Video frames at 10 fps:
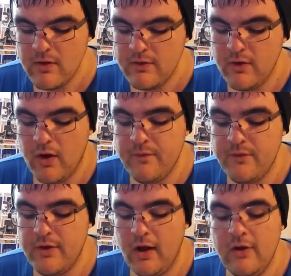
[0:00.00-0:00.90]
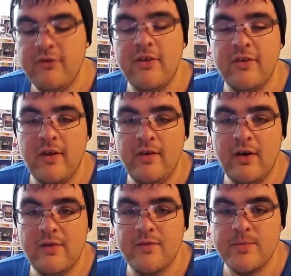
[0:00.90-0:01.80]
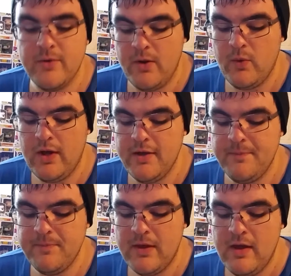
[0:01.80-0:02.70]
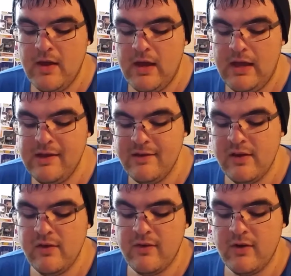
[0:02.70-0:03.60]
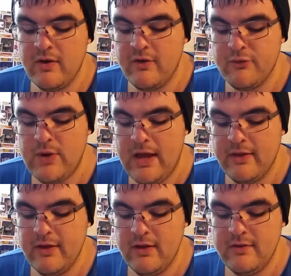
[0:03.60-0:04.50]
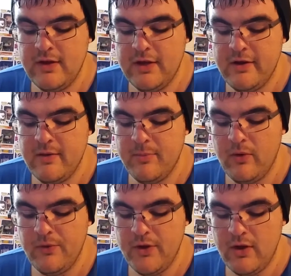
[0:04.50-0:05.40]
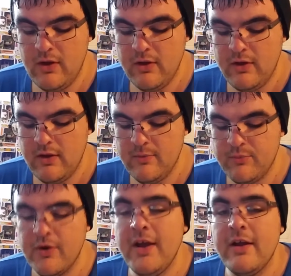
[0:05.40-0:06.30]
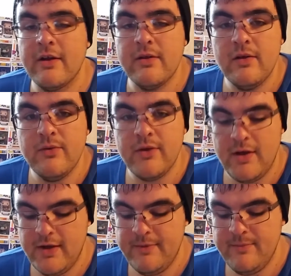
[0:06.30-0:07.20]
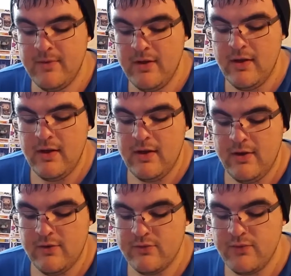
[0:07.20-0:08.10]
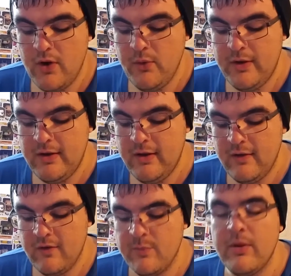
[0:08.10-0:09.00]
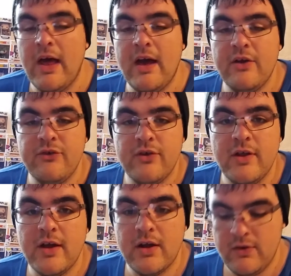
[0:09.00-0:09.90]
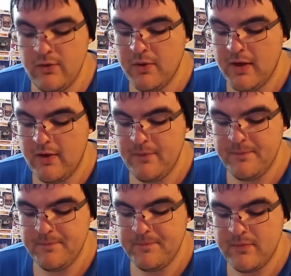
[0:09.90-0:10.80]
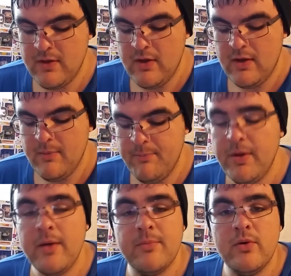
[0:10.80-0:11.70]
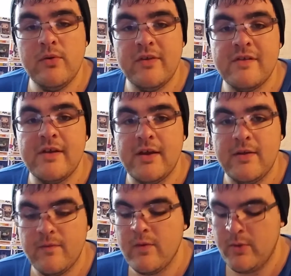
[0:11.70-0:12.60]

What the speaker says: Dolph dodged the senton from Bray Wyatt, and Dean started to rally. Dean hit a bulldog. Bray hit a clothesline. Rowan hit a splash. He got a 2 count. Big boot to Dean from